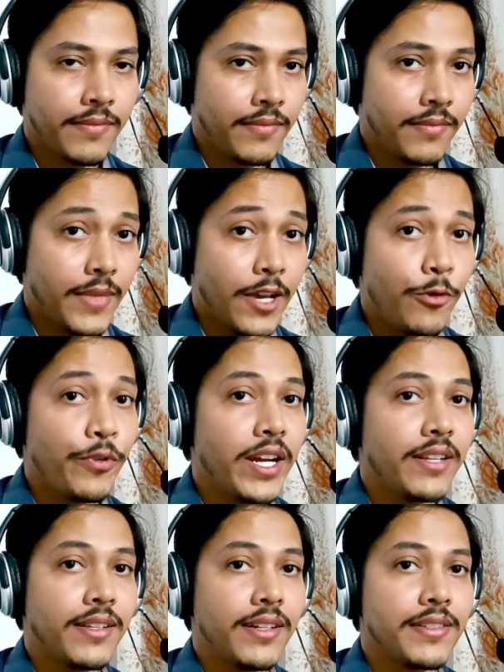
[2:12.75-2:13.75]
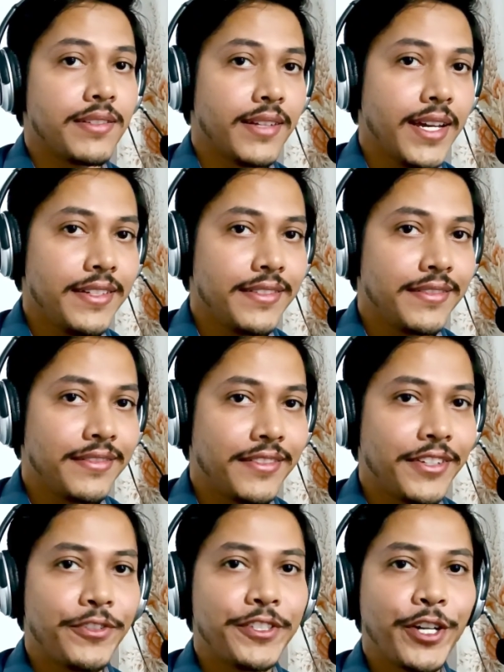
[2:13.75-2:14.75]
Now where there is light, there
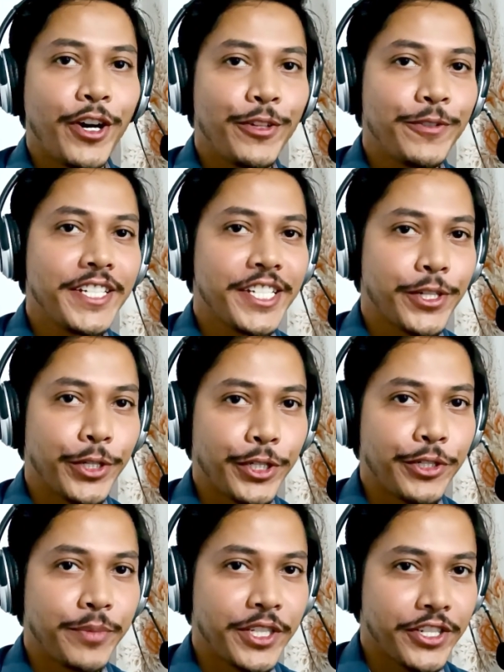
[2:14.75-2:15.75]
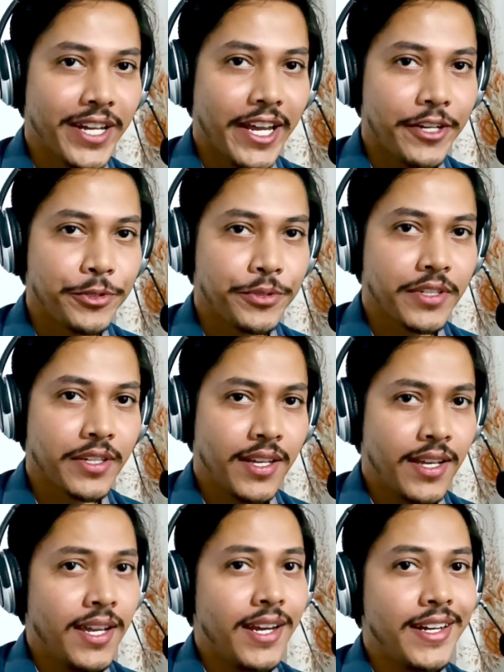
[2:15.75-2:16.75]
will always going to be shadows.
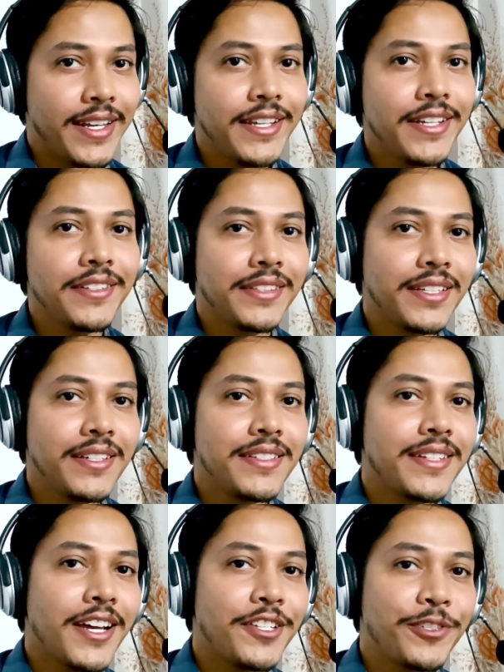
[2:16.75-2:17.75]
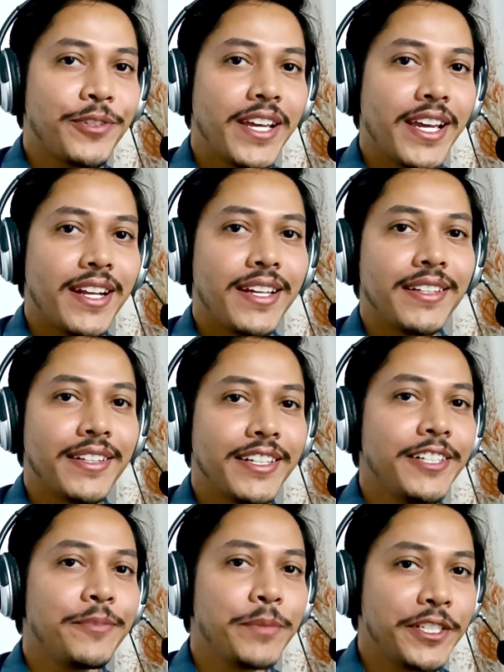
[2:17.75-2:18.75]
And here things start to get a
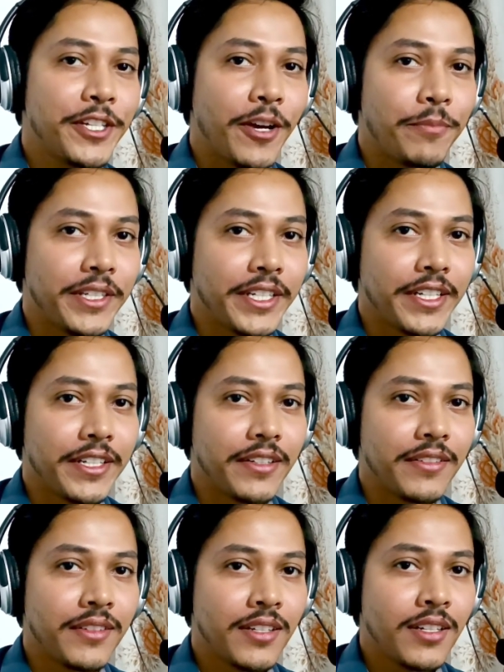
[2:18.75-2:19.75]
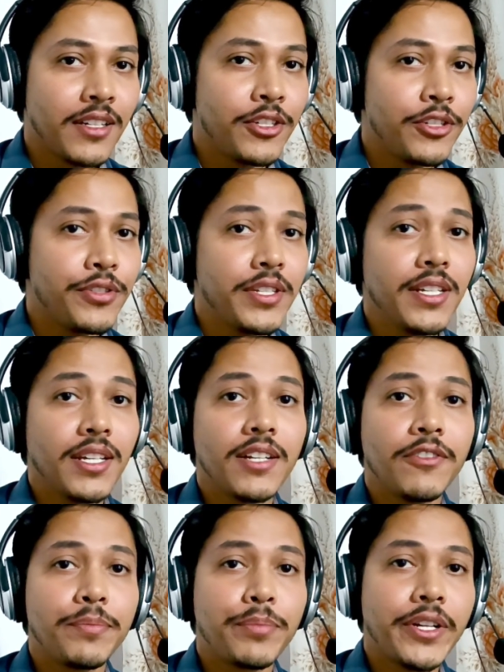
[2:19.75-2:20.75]
little bit complicated. You see, in
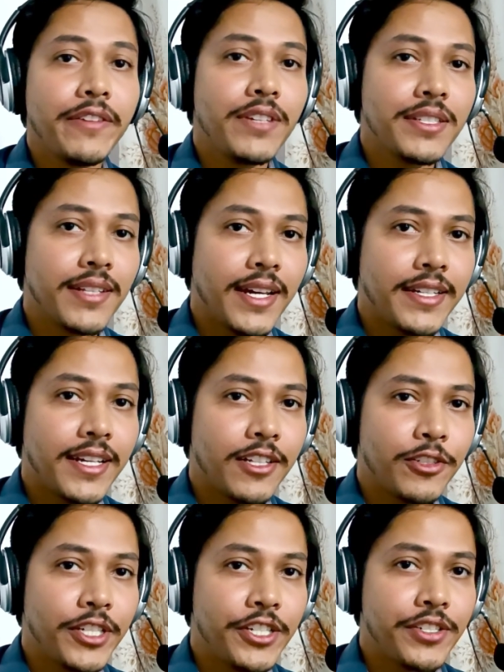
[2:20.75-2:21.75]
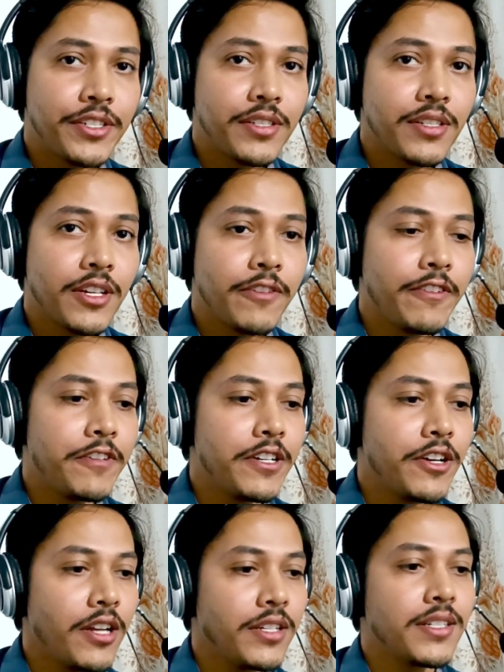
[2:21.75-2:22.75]
our previous light calculations, we were
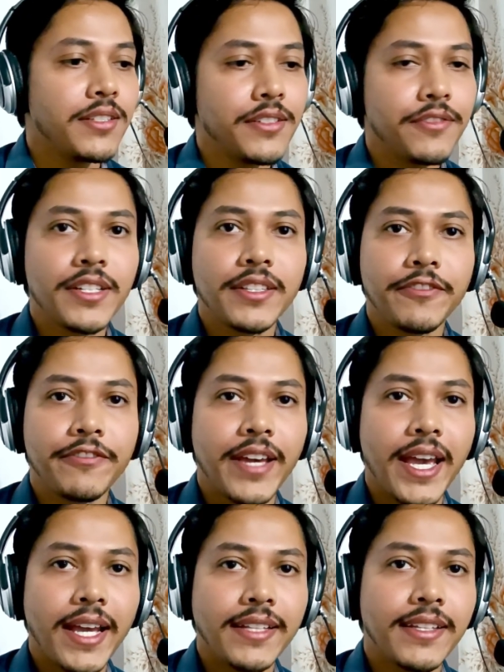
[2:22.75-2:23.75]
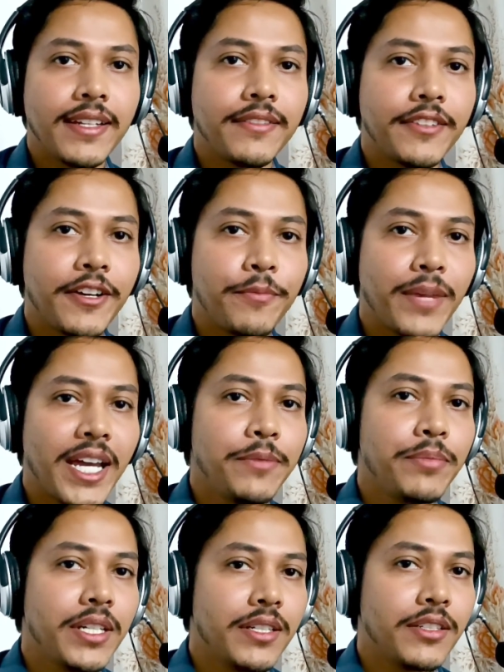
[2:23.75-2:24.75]
not considering the fact that there might
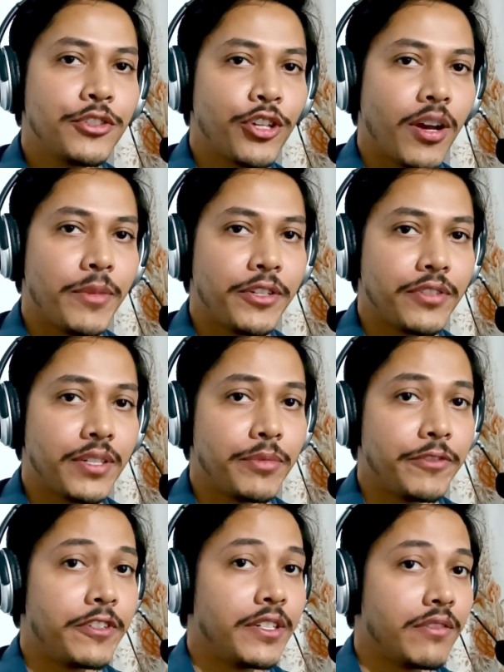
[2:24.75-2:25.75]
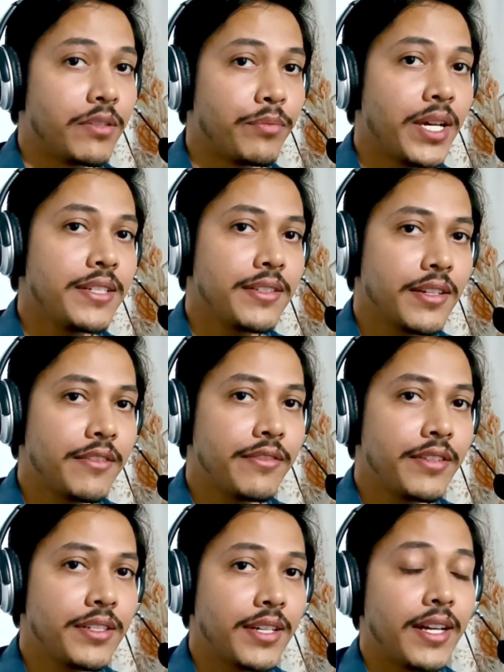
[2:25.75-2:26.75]
be other geometry between our mesh
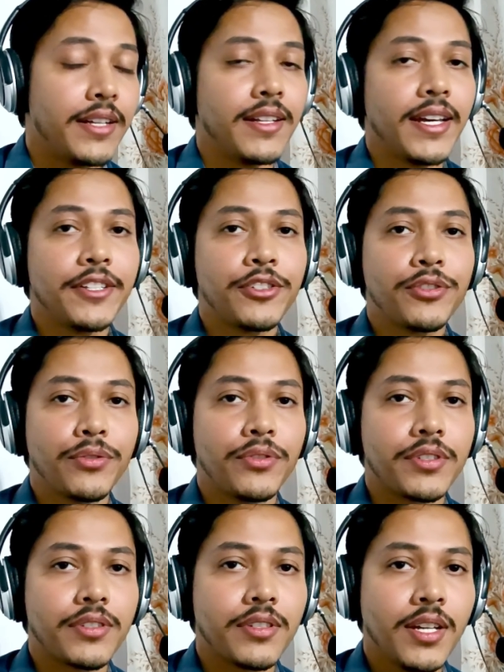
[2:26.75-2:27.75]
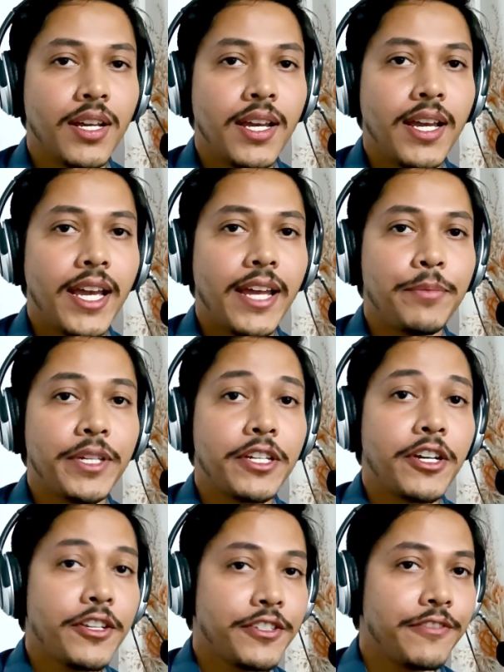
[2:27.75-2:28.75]
surface and a light source, and
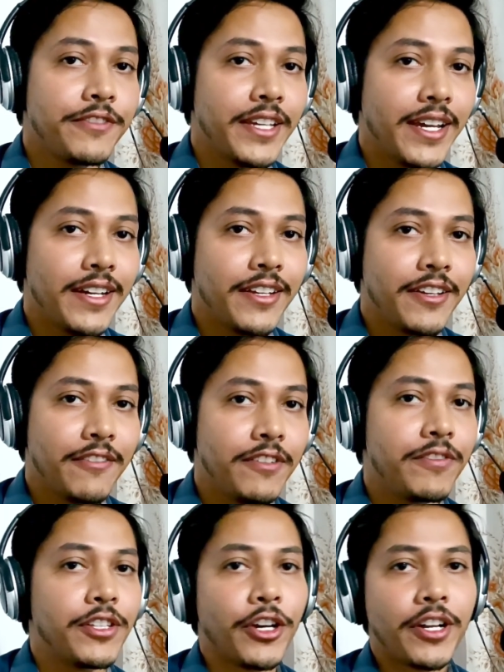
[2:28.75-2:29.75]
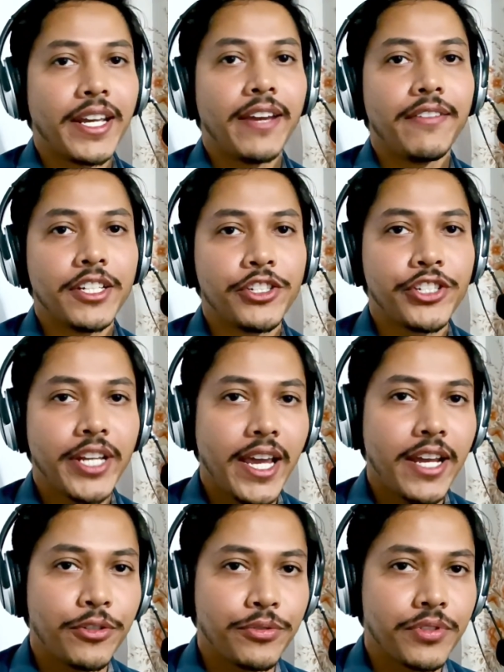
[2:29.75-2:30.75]
because of that, we will not have any
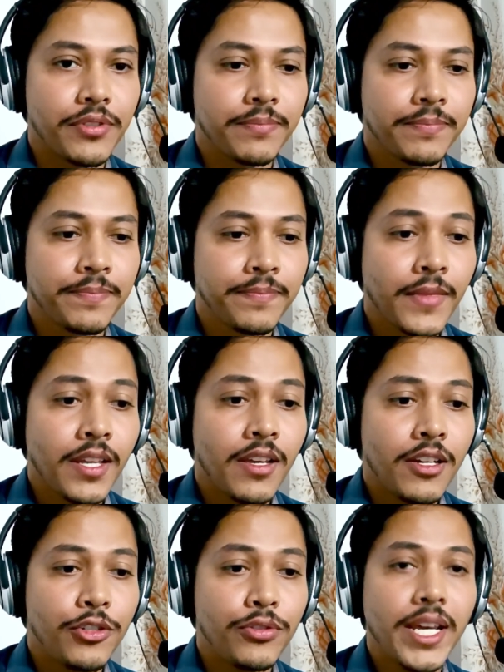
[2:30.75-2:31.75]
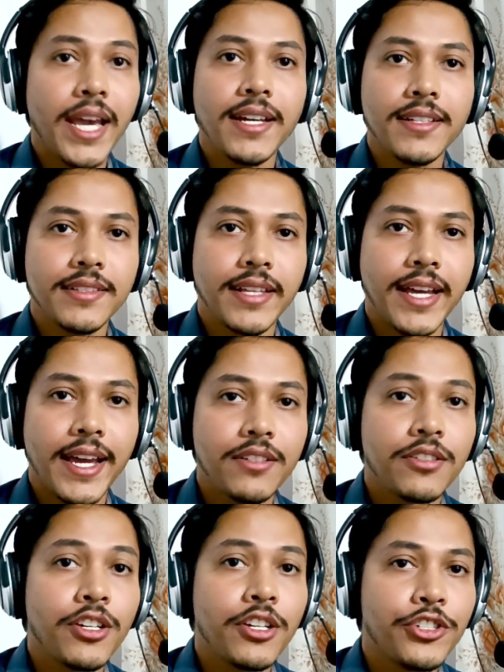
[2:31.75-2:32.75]
shadows. To tackle that,
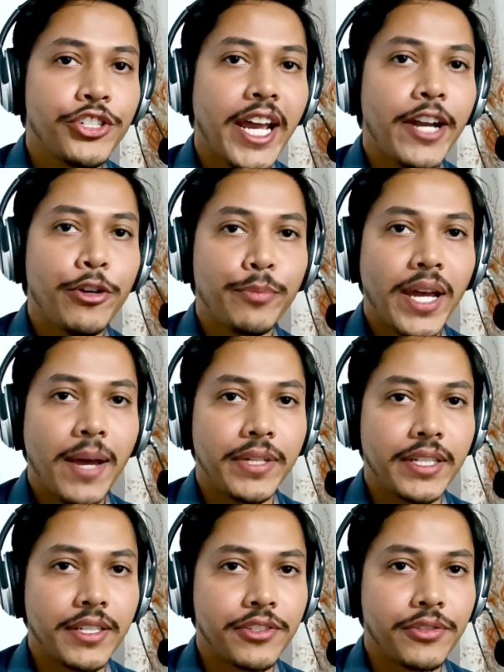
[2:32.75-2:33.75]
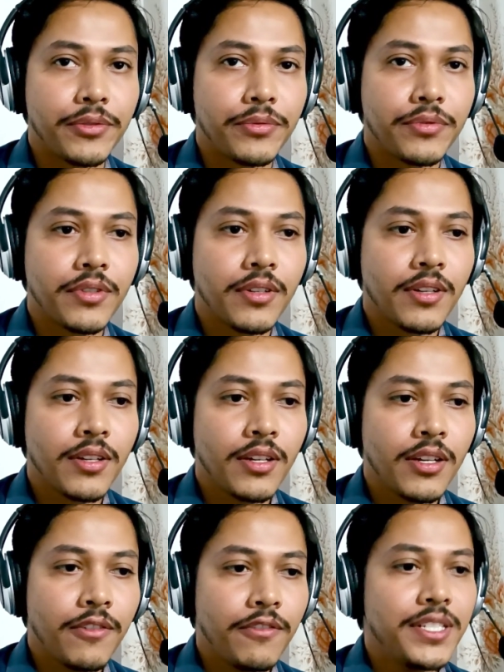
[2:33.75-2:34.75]
shadow mapping is used,
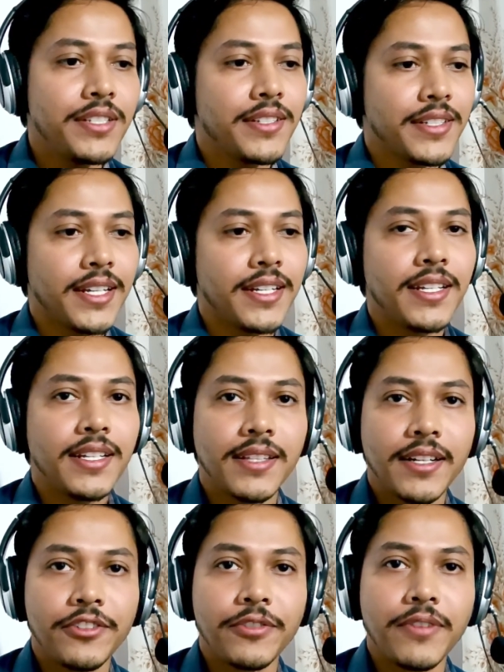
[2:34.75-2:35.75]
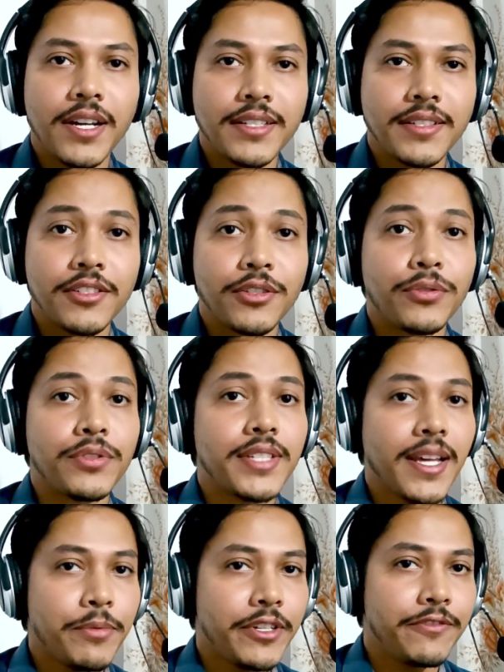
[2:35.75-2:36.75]
which is a technique that requires its own
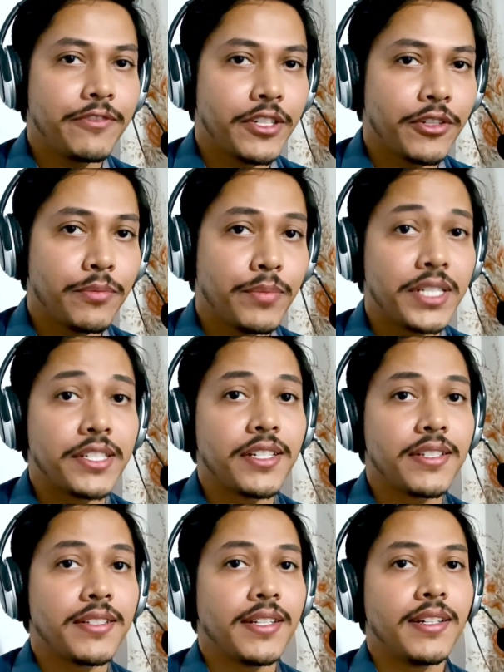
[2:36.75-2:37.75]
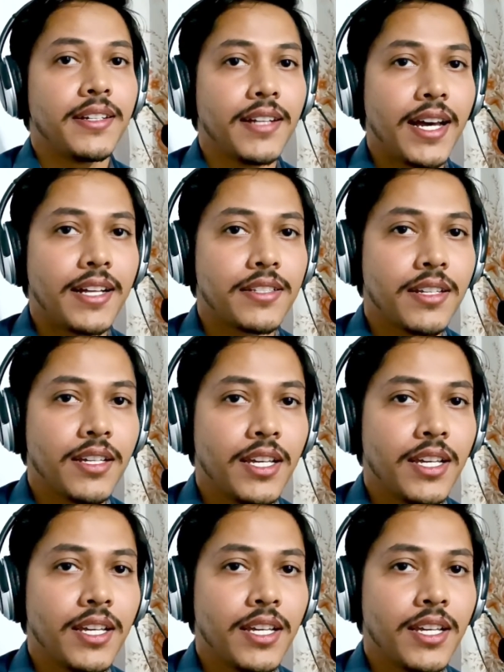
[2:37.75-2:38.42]
separate video, but just at a glance.